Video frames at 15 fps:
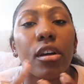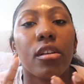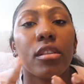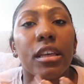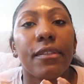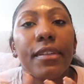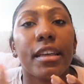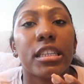
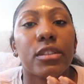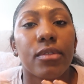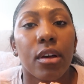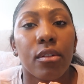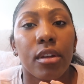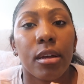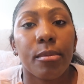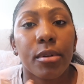Olivia's
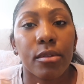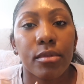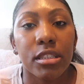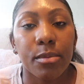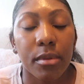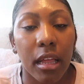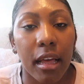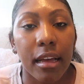phone number was
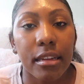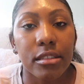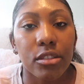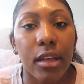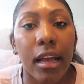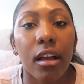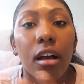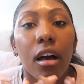blocked, so
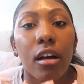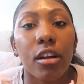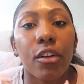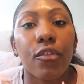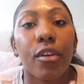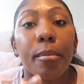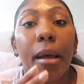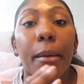I call her
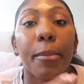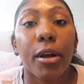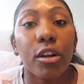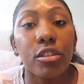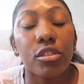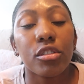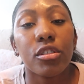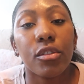from my
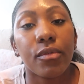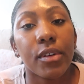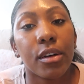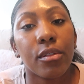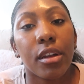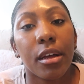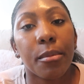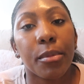personal
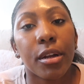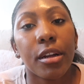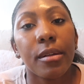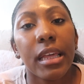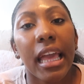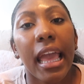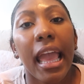phone number,